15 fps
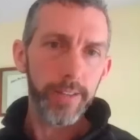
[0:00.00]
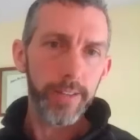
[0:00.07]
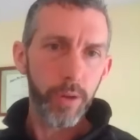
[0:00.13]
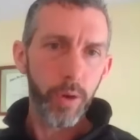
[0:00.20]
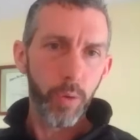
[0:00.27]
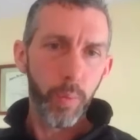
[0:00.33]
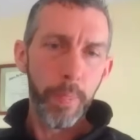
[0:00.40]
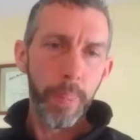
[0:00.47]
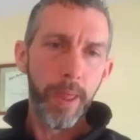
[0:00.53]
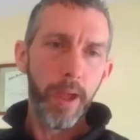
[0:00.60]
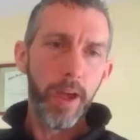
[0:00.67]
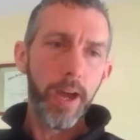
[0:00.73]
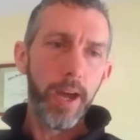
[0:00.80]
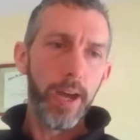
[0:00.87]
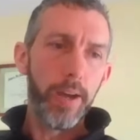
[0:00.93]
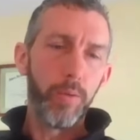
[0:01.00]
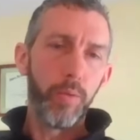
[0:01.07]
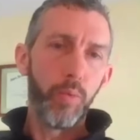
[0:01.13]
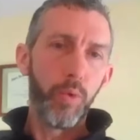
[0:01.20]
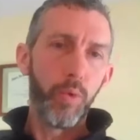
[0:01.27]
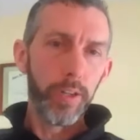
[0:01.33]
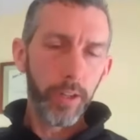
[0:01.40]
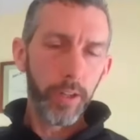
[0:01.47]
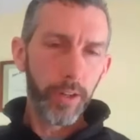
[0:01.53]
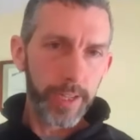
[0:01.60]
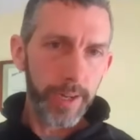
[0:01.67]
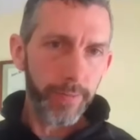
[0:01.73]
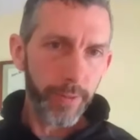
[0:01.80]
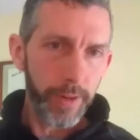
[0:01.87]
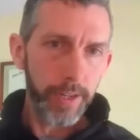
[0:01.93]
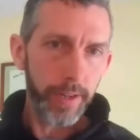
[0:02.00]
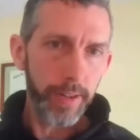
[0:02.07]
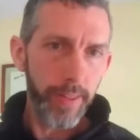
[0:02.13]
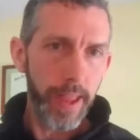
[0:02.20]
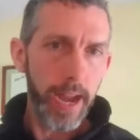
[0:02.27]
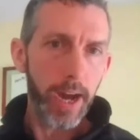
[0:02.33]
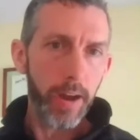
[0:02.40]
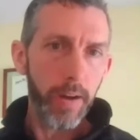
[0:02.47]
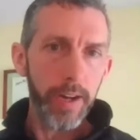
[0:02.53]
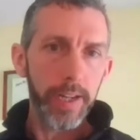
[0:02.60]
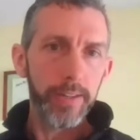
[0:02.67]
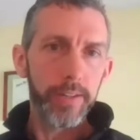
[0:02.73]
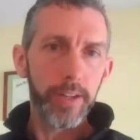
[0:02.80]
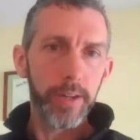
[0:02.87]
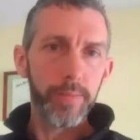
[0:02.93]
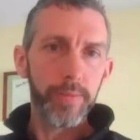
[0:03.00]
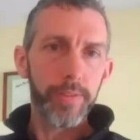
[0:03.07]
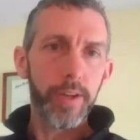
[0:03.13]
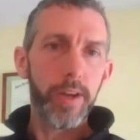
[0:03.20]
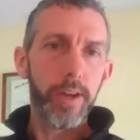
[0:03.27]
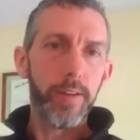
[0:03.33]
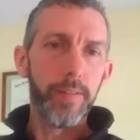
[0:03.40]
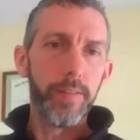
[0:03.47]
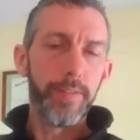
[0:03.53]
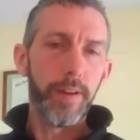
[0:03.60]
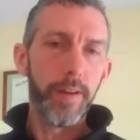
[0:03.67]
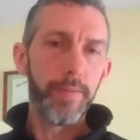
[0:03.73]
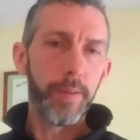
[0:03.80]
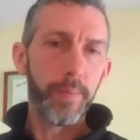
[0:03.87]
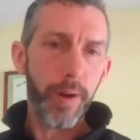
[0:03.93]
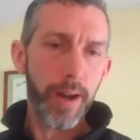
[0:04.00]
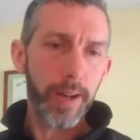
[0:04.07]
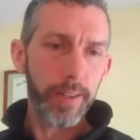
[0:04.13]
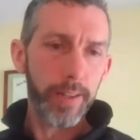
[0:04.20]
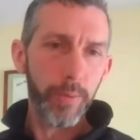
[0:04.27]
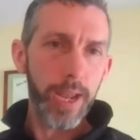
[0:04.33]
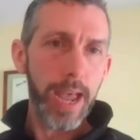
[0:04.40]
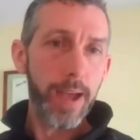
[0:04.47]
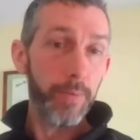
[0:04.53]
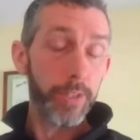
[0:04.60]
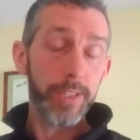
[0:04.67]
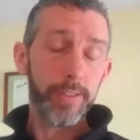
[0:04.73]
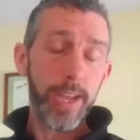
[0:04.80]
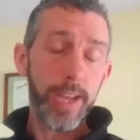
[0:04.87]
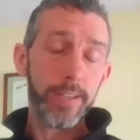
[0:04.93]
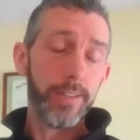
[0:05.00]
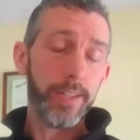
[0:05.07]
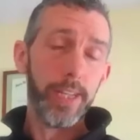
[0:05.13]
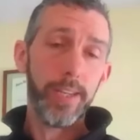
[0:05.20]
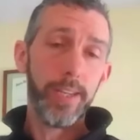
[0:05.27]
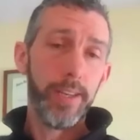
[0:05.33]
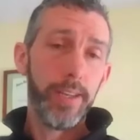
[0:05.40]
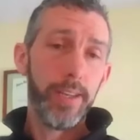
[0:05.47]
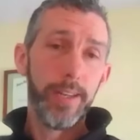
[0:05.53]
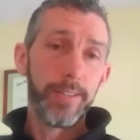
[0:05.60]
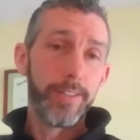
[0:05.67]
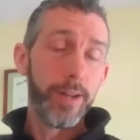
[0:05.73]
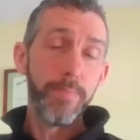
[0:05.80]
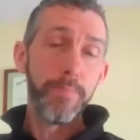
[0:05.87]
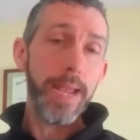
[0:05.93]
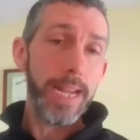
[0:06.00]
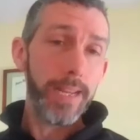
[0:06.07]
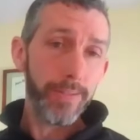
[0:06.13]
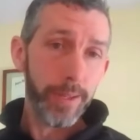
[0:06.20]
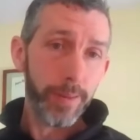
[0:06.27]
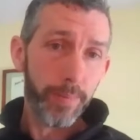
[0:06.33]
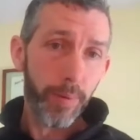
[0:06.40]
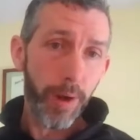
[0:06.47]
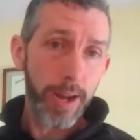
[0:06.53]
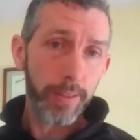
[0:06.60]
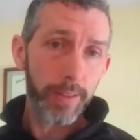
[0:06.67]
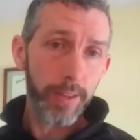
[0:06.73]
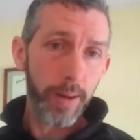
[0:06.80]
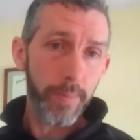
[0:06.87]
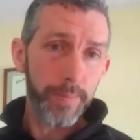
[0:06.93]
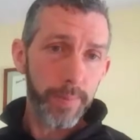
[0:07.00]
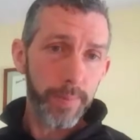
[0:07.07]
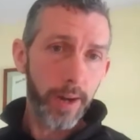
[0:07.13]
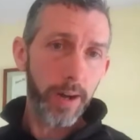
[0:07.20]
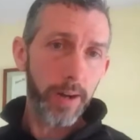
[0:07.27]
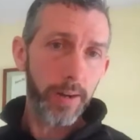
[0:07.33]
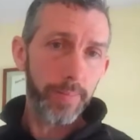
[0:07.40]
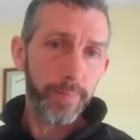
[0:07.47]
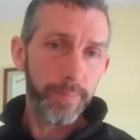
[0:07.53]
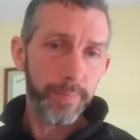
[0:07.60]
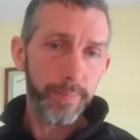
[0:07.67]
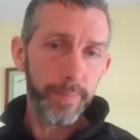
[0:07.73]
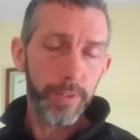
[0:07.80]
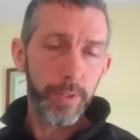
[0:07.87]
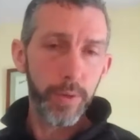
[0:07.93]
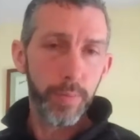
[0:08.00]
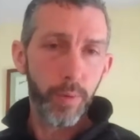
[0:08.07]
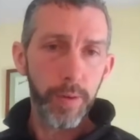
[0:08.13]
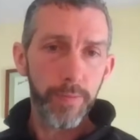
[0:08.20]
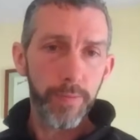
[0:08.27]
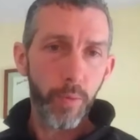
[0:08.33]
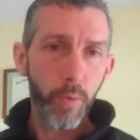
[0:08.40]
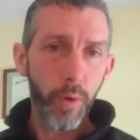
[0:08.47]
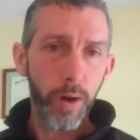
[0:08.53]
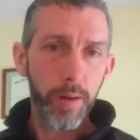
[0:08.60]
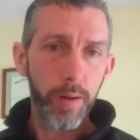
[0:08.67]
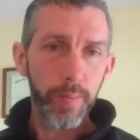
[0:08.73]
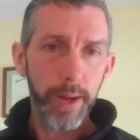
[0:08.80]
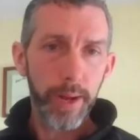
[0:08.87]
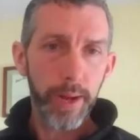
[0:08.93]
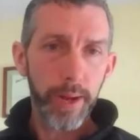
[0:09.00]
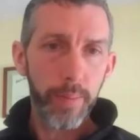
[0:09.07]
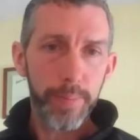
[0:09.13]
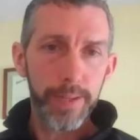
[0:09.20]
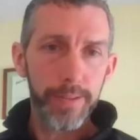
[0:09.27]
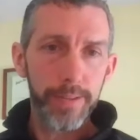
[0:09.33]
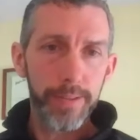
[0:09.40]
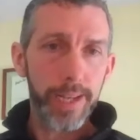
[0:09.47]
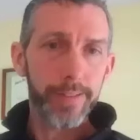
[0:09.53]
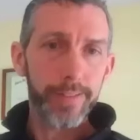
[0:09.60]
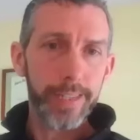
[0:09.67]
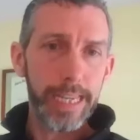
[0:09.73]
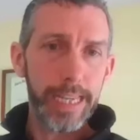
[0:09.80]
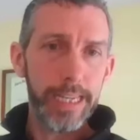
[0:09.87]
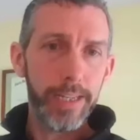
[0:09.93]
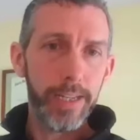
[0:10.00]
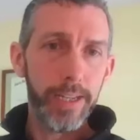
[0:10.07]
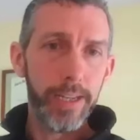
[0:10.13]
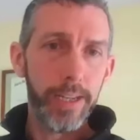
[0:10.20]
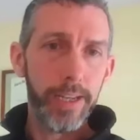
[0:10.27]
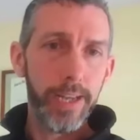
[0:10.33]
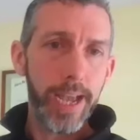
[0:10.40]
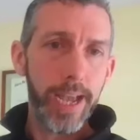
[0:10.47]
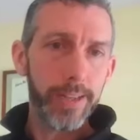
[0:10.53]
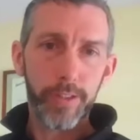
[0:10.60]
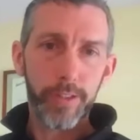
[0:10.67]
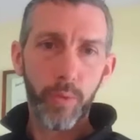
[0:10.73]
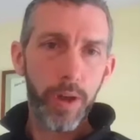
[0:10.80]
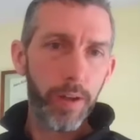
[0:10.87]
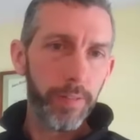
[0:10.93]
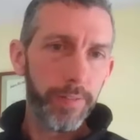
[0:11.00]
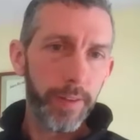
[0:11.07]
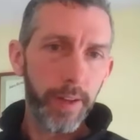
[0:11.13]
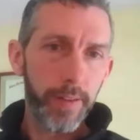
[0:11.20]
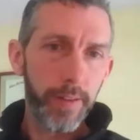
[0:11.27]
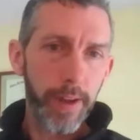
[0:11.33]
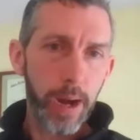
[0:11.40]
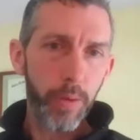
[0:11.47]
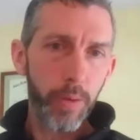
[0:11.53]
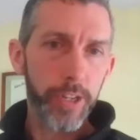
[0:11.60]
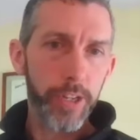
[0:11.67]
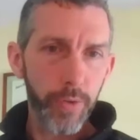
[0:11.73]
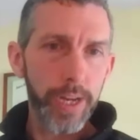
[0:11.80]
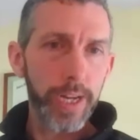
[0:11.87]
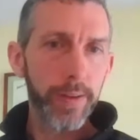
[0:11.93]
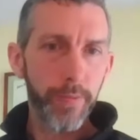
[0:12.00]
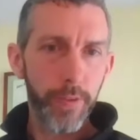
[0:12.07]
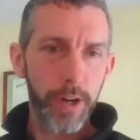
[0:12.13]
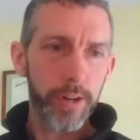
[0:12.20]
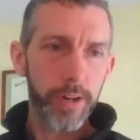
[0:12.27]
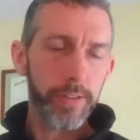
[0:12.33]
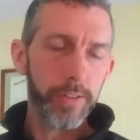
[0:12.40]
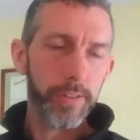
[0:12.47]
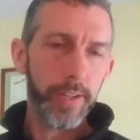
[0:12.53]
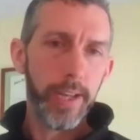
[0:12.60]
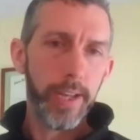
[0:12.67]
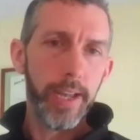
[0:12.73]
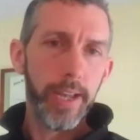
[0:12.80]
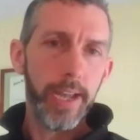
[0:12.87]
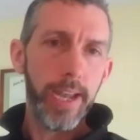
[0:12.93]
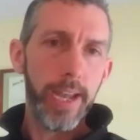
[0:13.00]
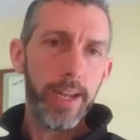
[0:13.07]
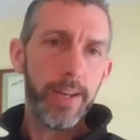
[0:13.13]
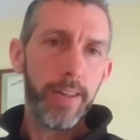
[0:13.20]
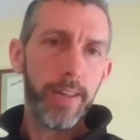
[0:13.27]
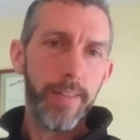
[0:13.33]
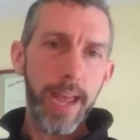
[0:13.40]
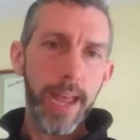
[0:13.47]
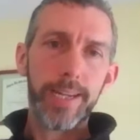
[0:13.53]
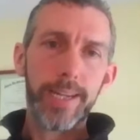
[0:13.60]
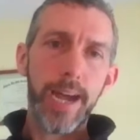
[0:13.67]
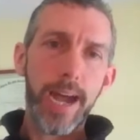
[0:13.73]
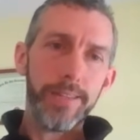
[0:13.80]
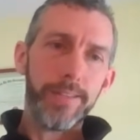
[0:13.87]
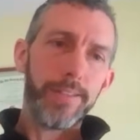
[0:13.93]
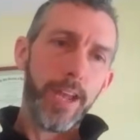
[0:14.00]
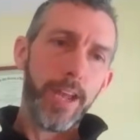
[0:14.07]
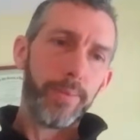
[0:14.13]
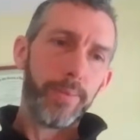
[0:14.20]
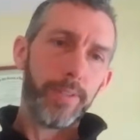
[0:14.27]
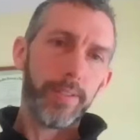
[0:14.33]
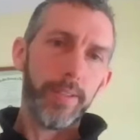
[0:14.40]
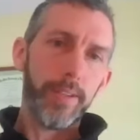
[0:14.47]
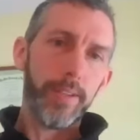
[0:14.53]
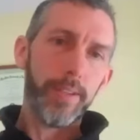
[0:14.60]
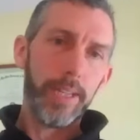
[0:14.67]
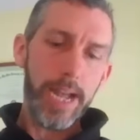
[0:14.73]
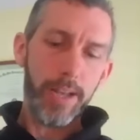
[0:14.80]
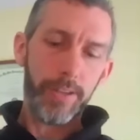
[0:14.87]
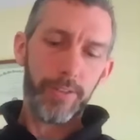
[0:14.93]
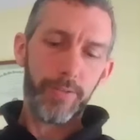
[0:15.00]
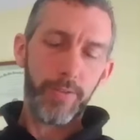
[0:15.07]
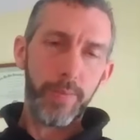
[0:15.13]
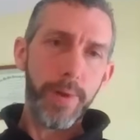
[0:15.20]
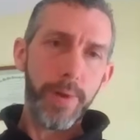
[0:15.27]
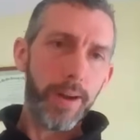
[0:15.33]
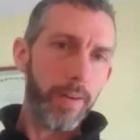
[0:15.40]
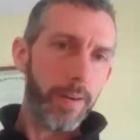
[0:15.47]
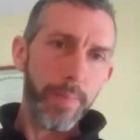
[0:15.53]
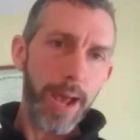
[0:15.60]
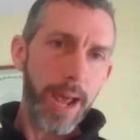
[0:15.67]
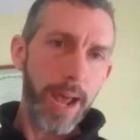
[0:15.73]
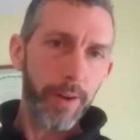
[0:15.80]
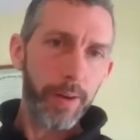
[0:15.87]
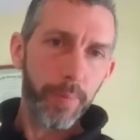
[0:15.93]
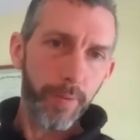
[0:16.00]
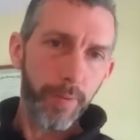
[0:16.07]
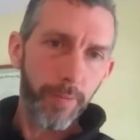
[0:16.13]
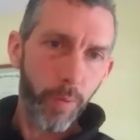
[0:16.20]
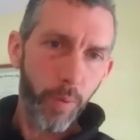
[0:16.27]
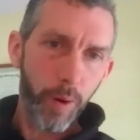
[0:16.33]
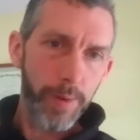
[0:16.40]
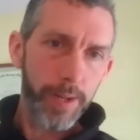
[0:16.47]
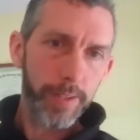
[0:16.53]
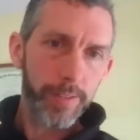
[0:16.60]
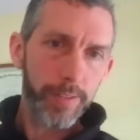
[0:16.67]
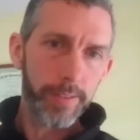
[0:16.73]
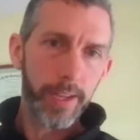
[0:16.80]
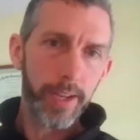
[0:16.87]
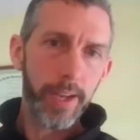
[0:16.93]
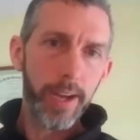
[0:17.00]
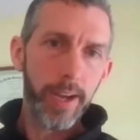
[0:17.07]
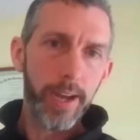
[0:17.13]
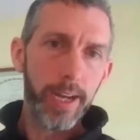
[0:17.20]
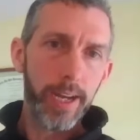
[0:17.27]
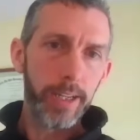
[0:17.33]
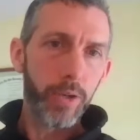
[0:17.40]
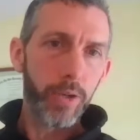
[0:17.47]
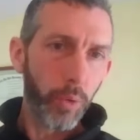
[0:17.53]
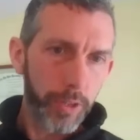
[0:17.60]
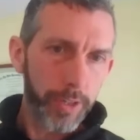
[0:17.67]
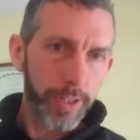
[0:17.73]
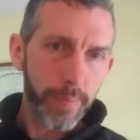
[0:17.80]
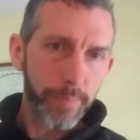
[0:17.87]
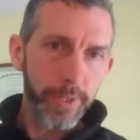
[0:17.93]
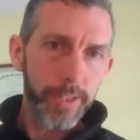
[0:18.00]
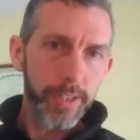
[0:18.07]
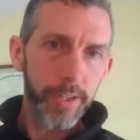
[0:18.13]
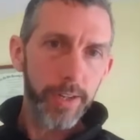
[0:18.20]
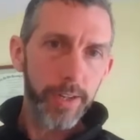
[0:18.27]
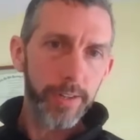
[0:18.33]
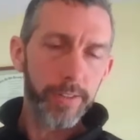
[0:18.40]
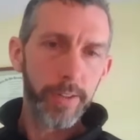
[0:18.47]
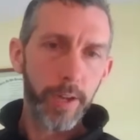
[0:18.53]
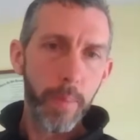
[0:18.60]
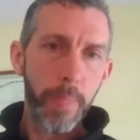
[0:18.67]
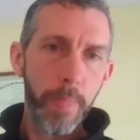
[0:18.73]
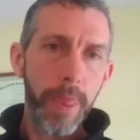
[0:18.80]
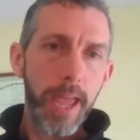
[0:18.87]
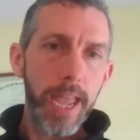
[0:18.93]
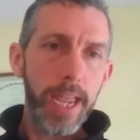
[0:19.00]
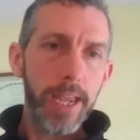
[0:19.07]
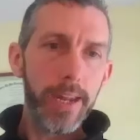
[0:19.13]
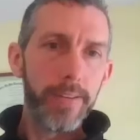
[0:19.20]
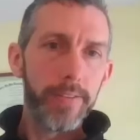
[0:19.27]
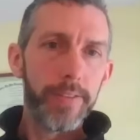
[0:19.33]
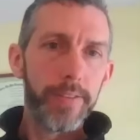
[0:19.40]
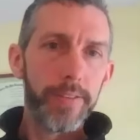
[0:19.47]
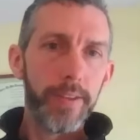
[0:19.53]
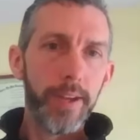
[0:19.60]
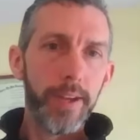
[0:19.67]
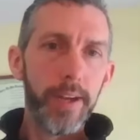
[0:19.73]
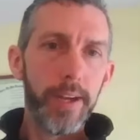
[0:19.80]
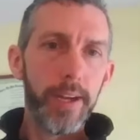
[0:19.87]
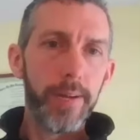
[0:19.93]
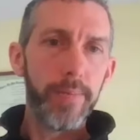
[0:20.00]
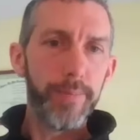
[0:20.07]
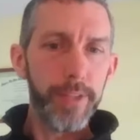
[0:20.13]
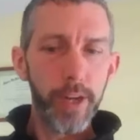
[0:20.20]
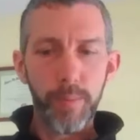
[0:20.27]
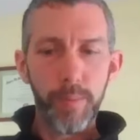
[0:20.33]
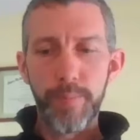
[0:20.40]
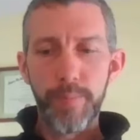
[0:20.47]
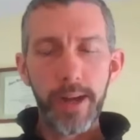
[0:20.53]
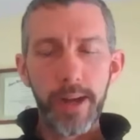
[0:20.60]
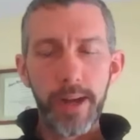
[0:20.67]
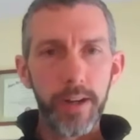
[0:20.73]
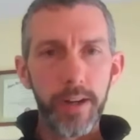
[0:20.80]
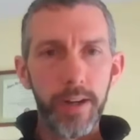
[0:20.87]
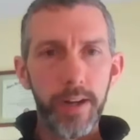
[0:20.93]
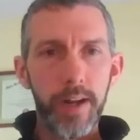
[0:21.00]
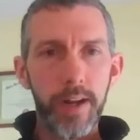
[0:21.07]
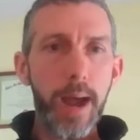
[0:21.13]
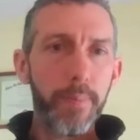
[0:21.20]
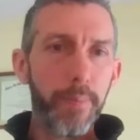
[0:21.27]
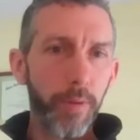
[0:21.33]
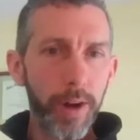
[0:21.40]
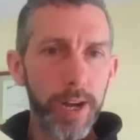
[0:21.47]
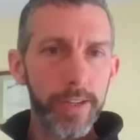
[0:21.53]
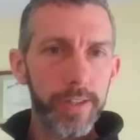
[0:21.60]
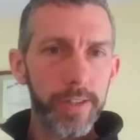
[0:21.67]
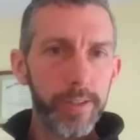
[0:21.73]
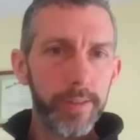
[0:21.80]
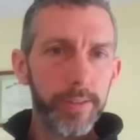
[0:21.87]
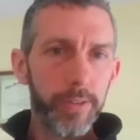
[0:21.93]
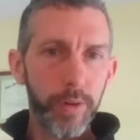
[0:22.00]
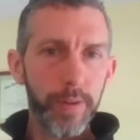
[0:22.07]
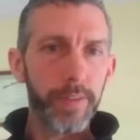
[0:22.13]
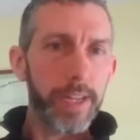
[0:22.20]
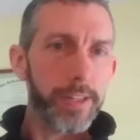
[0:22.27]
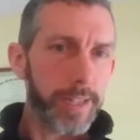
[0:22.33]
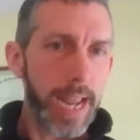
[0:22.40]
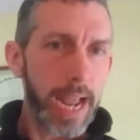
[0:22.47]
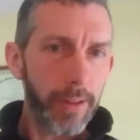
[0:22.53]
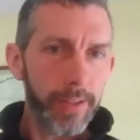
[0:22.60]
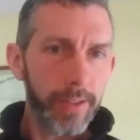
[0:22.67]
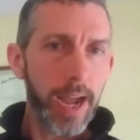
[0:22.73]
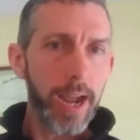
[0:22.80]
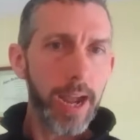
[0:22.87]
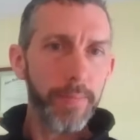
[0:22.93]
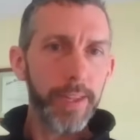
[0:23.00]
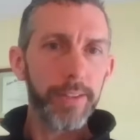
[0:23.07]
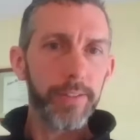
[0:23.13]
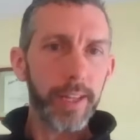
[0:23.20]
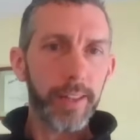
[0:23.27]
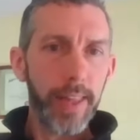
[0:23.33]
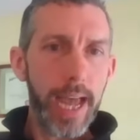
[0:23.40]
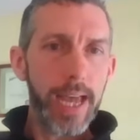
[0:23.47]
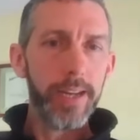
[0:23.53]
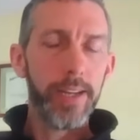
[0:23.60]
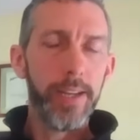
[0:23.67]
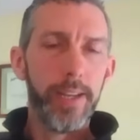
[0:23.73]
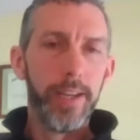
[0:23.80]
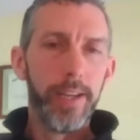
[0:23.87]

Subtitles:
So we're a little different there in terms of the product that we have, which is actually, it's an amazing product. Our 2.4 megawatt PCS Skid has 12 of our string inverters, and that concept allows for better battery performance, cooler temperatures, and better operation, sort of less downtime, things like that.